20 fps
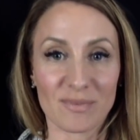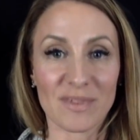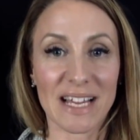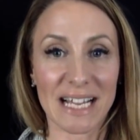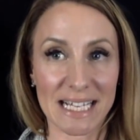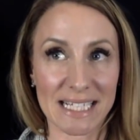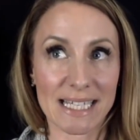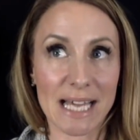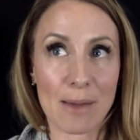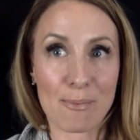
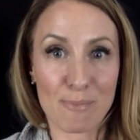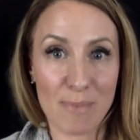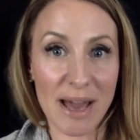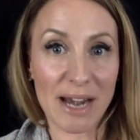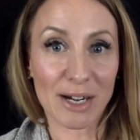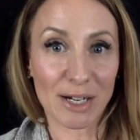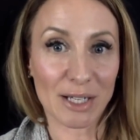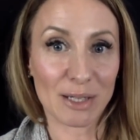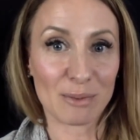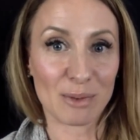like I said,
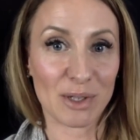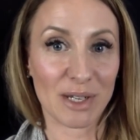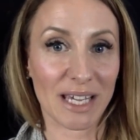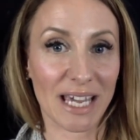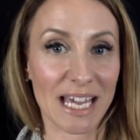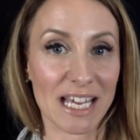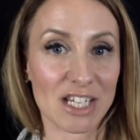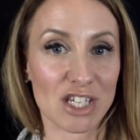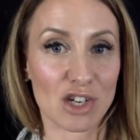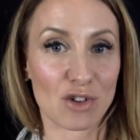better
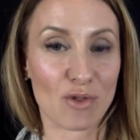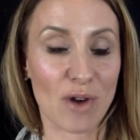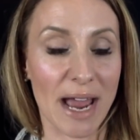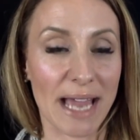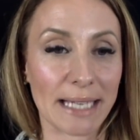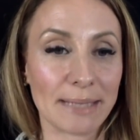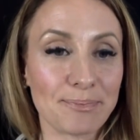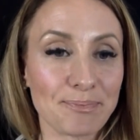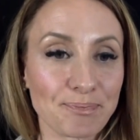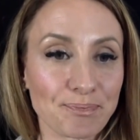communication,
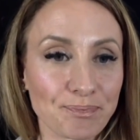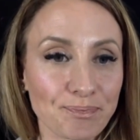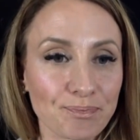right?